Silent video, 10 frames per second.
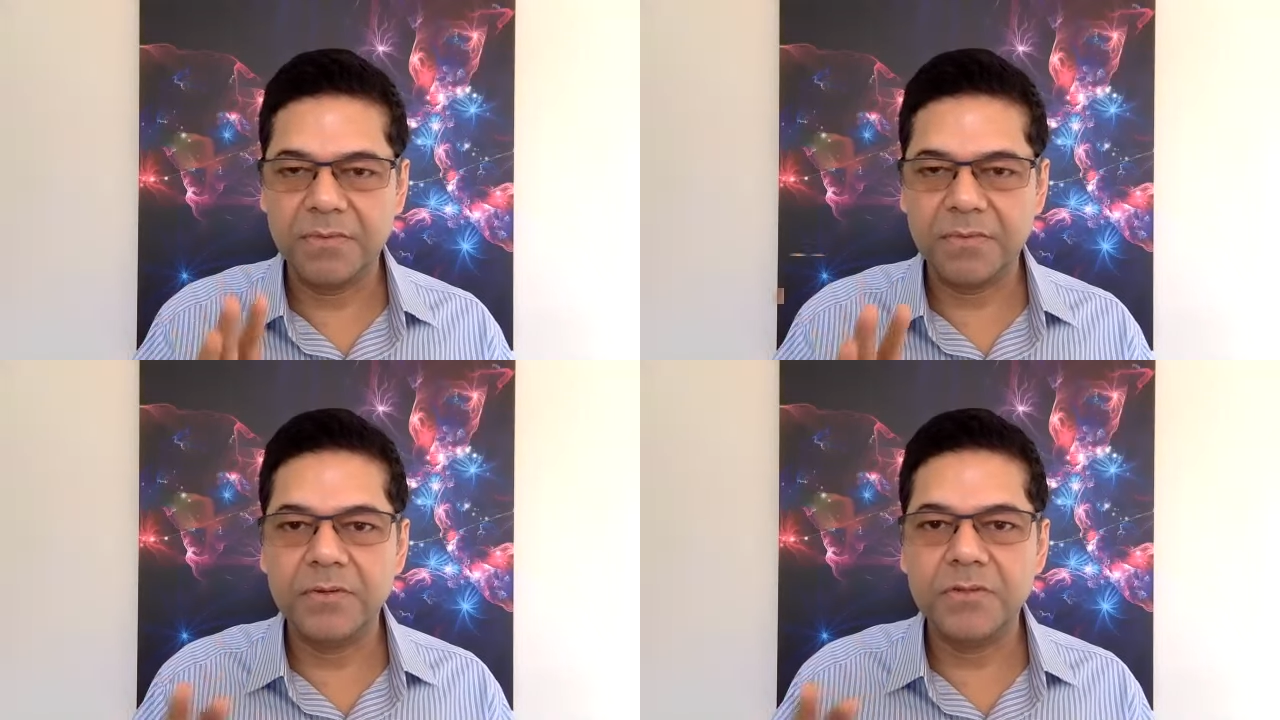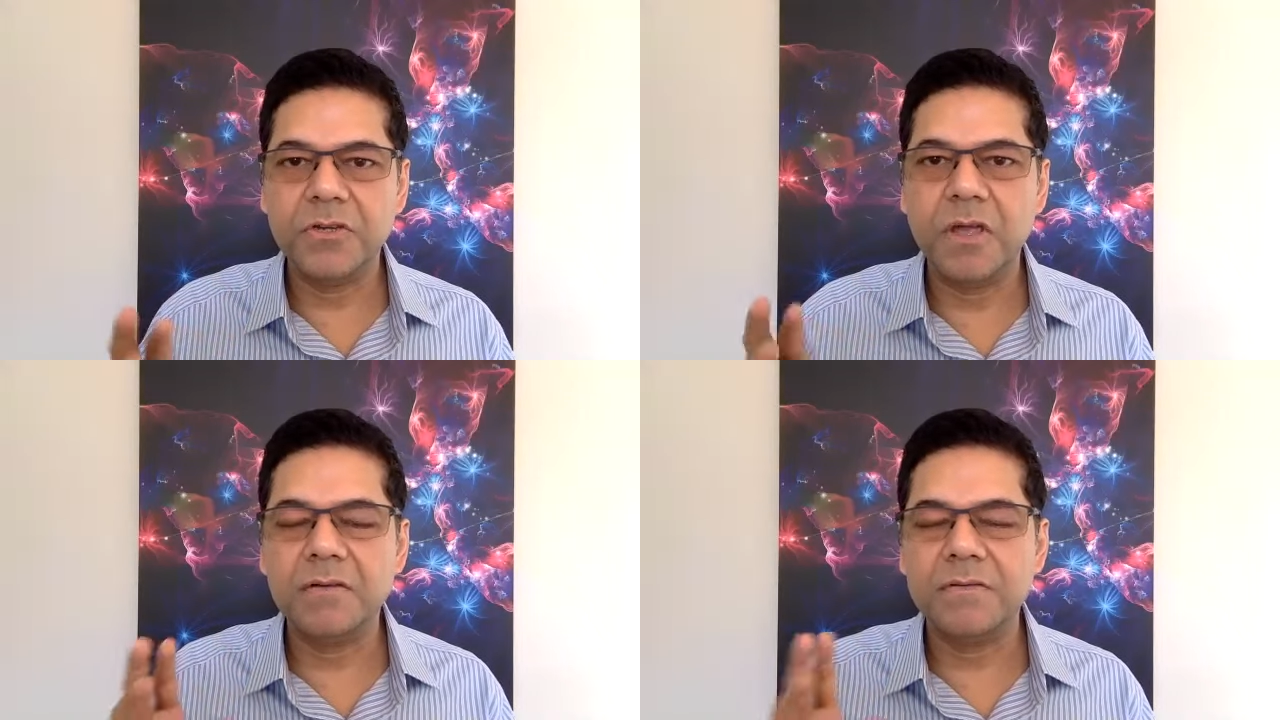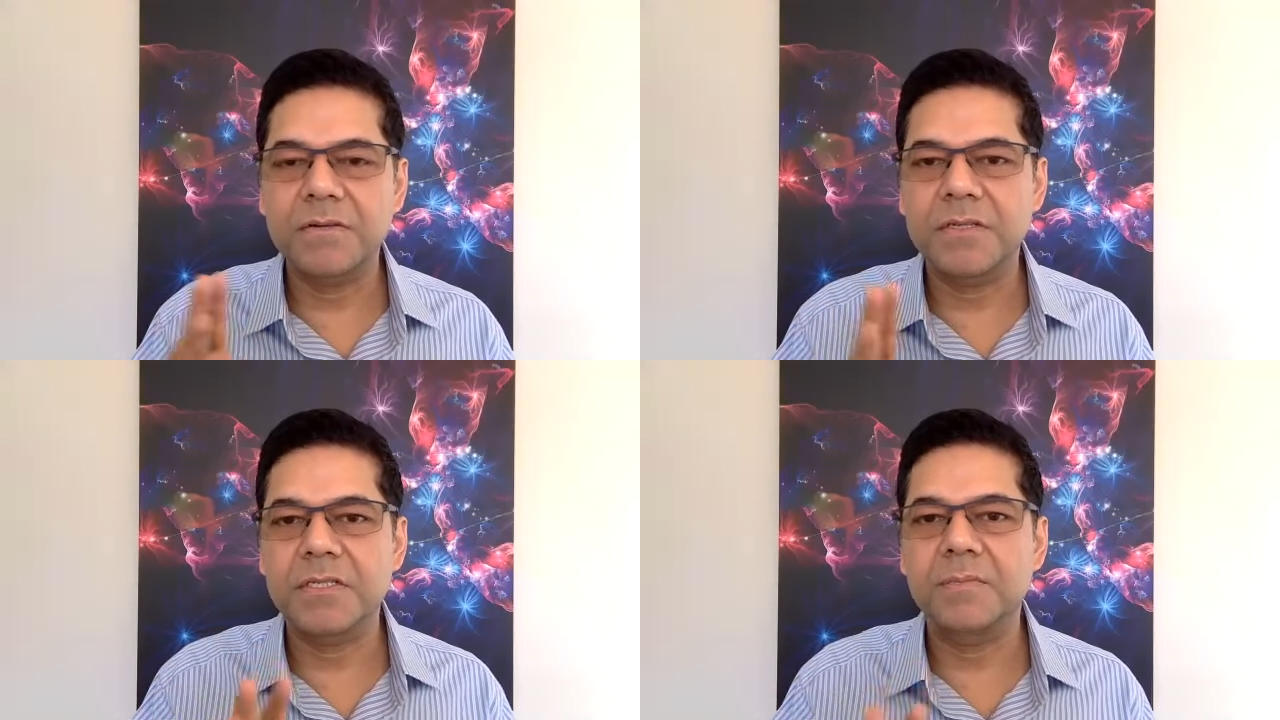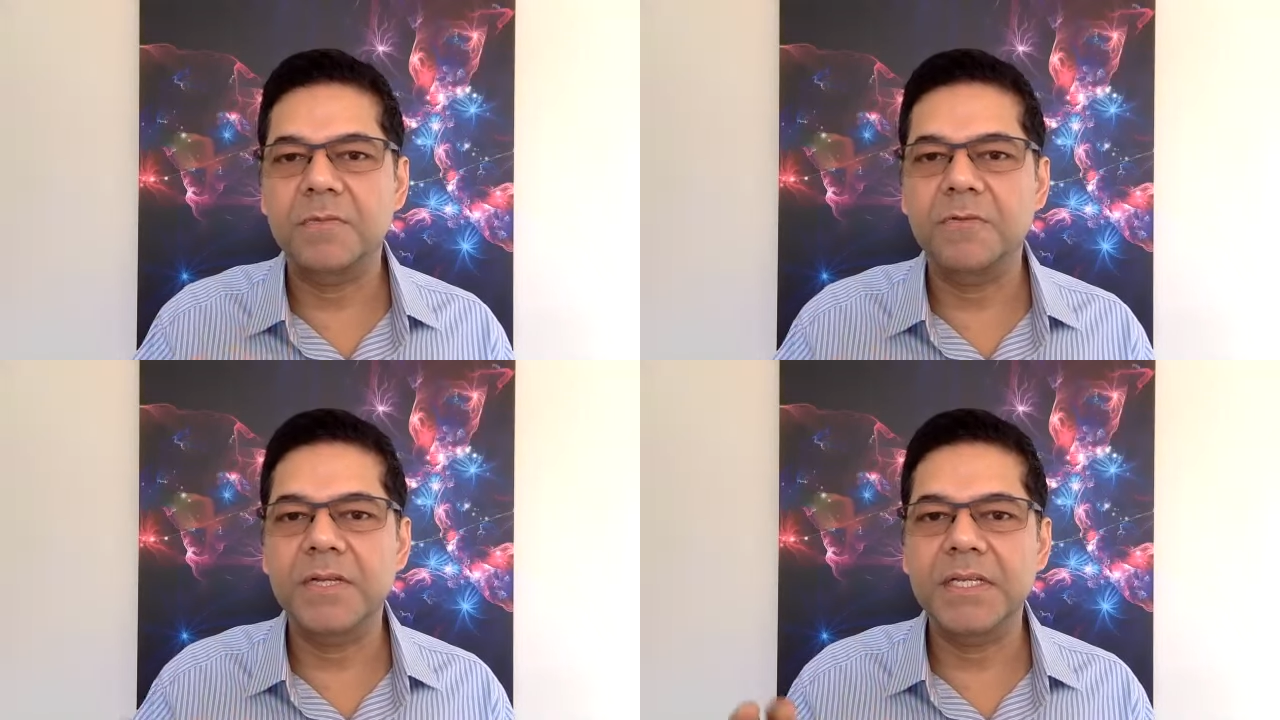through your chakras,
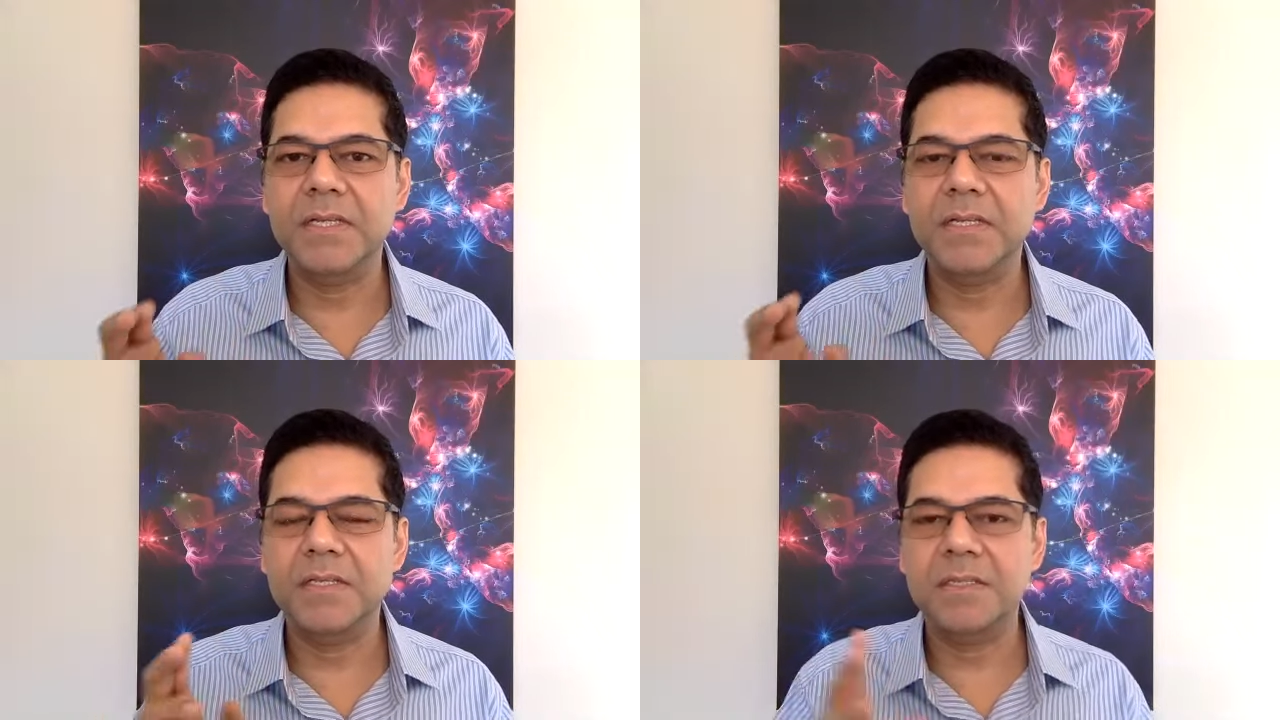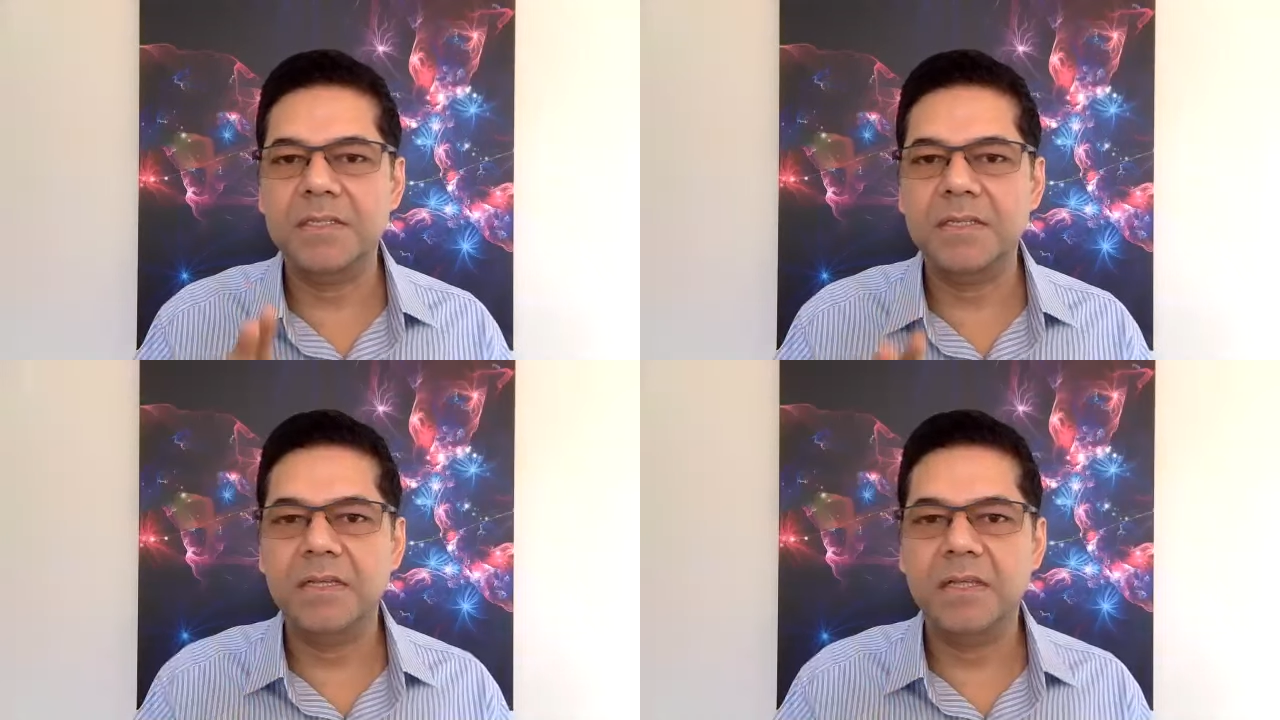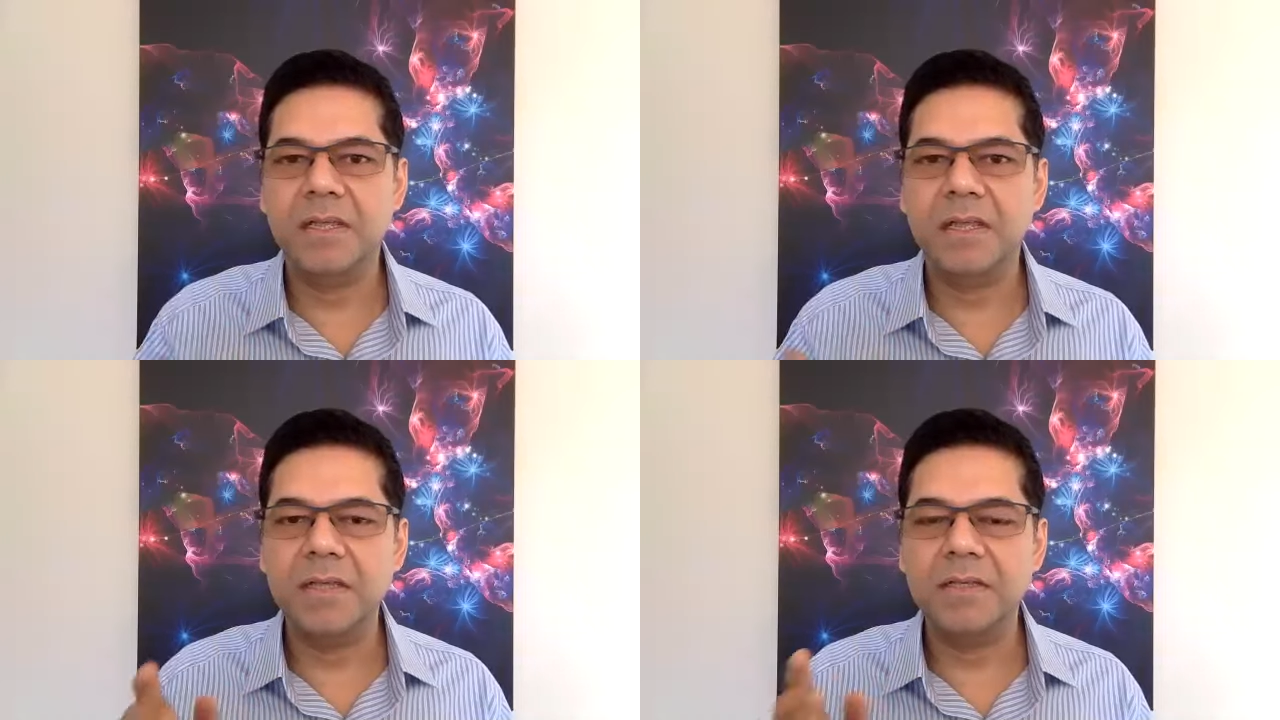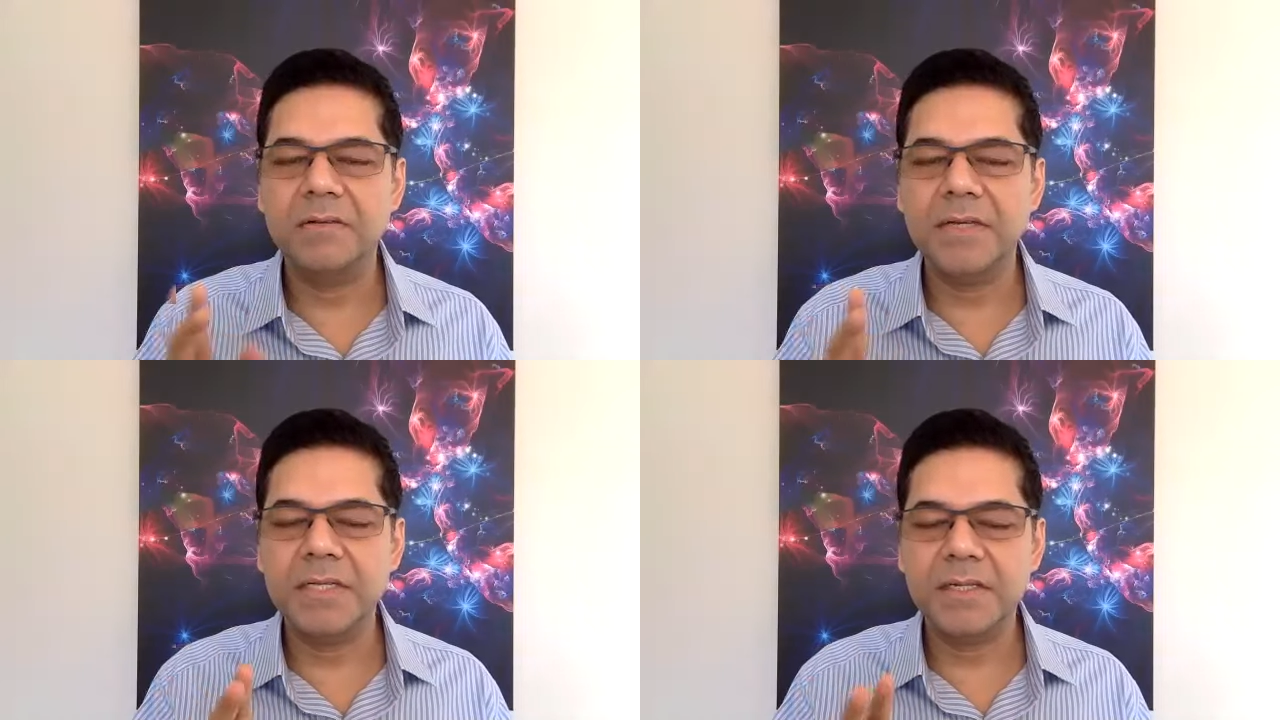meridians, and
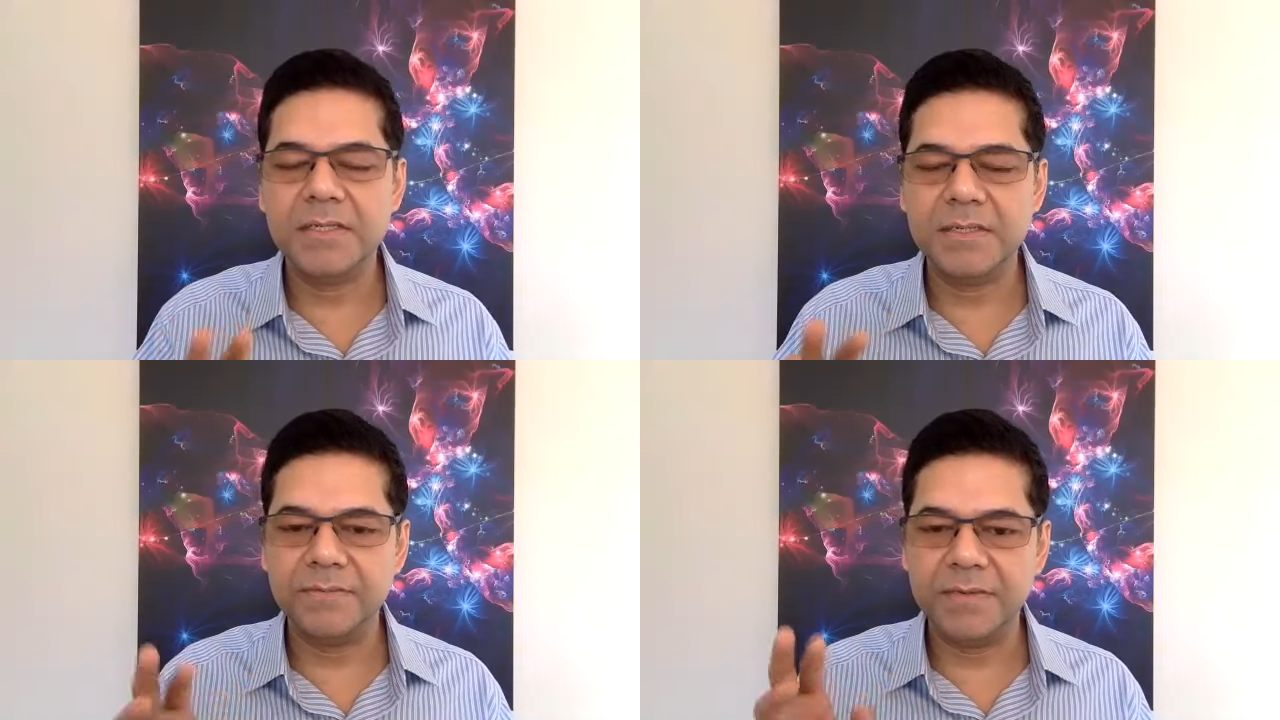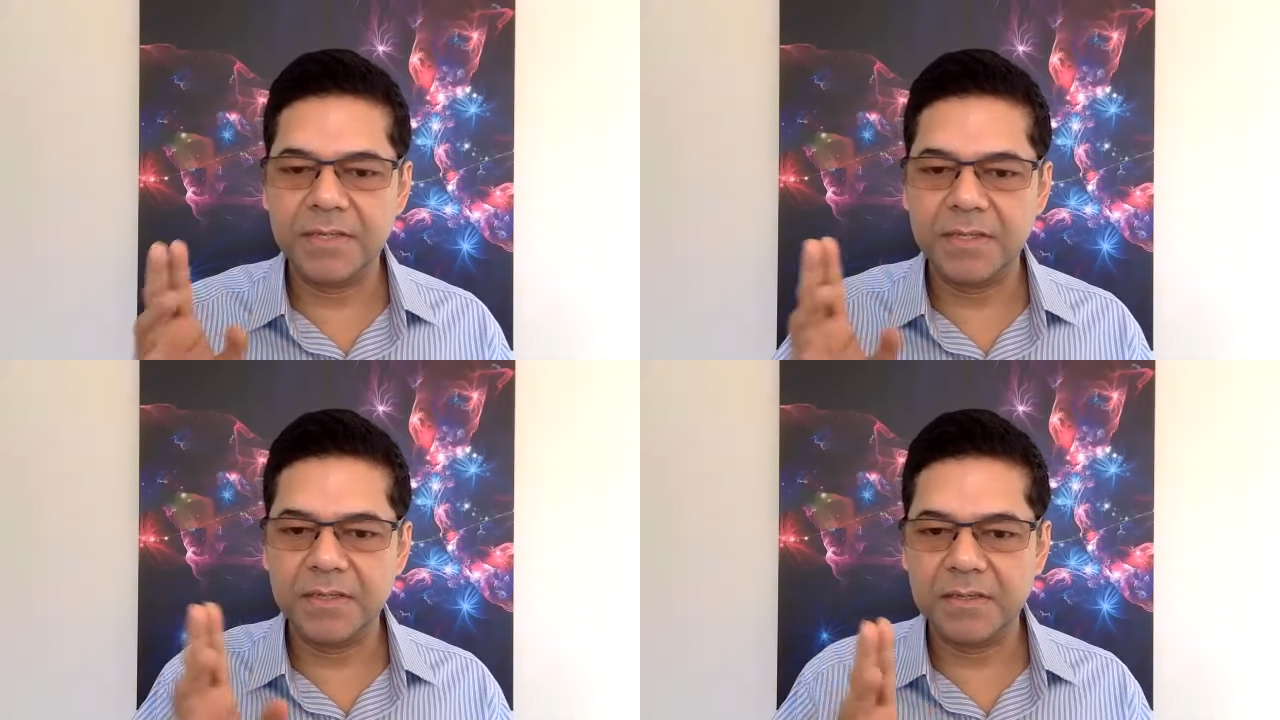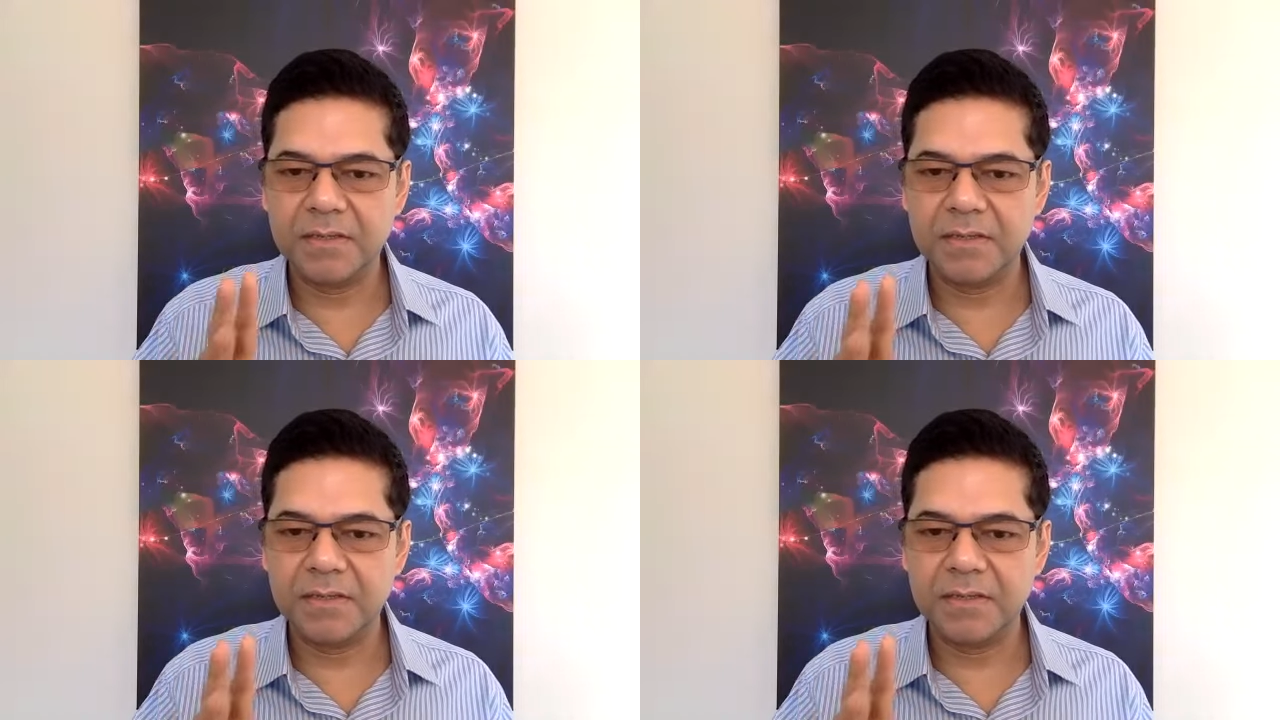your energy field.